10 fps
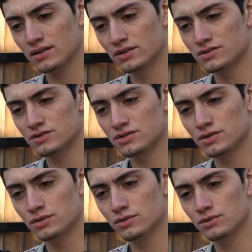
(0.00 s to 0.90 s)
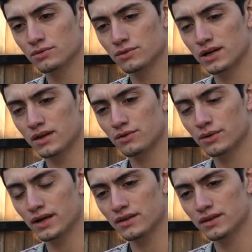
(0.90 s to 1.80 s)
There's 2
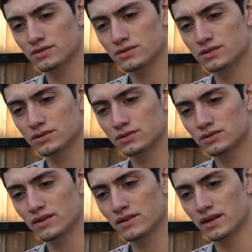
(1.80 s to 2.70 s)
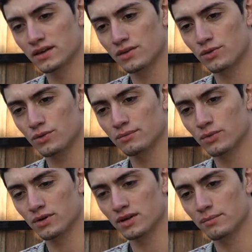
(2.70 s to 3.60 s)
3/8 inch screws, and then 3
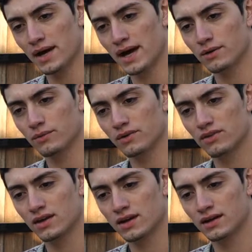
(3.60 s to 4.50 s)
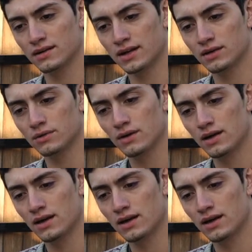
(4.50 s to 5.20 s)
more on the back with a Nato